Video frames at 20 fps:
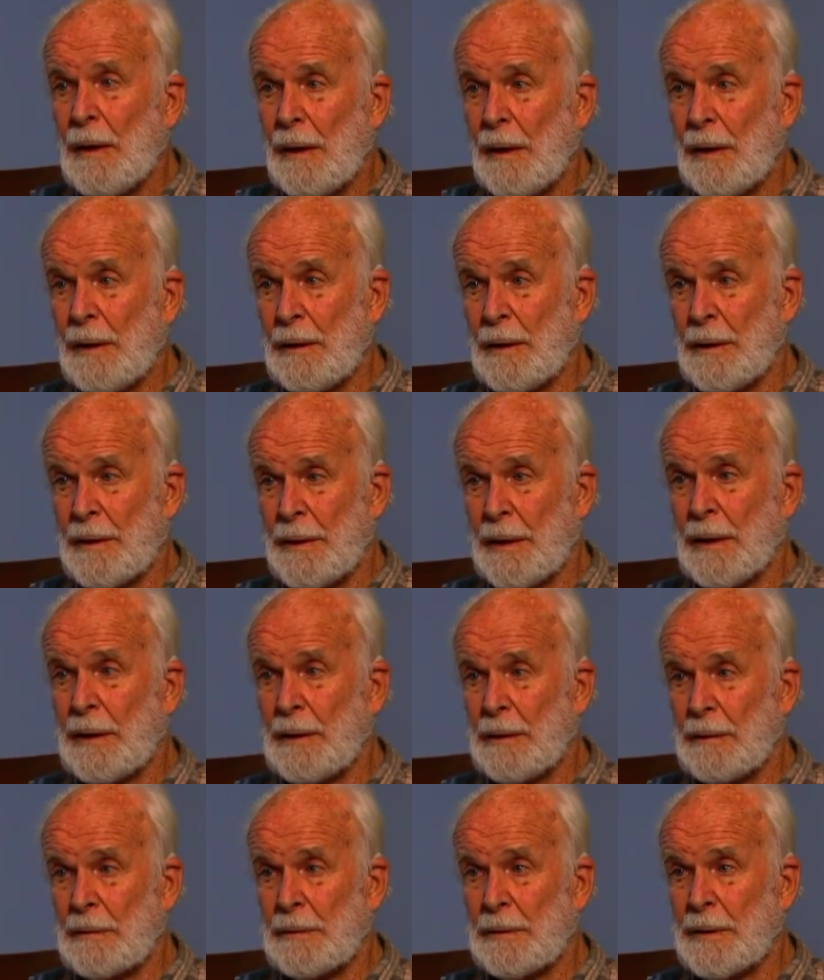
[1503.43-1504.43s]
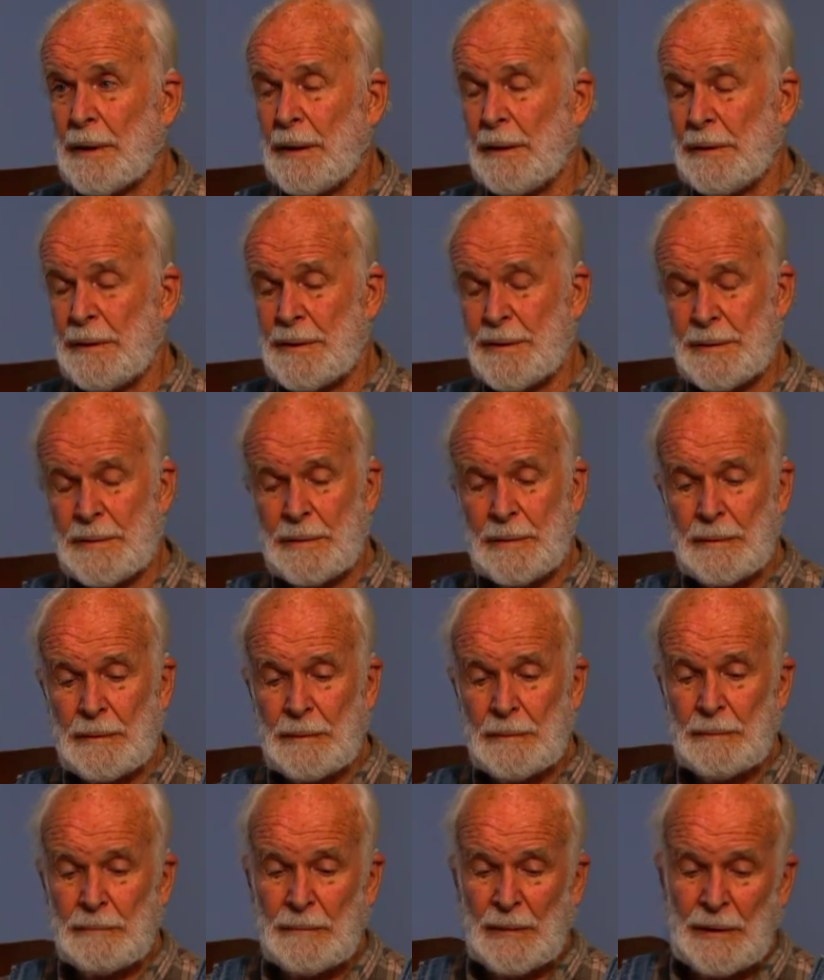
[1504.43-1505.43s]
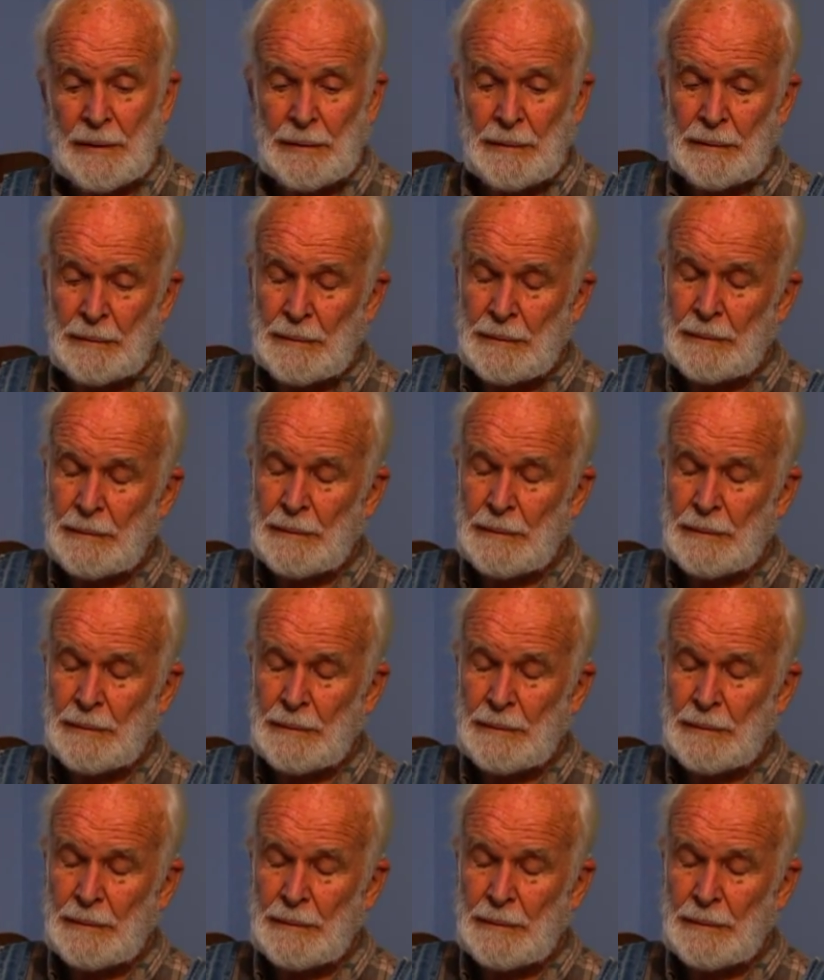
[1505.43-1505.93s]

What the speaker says: I think in our case, when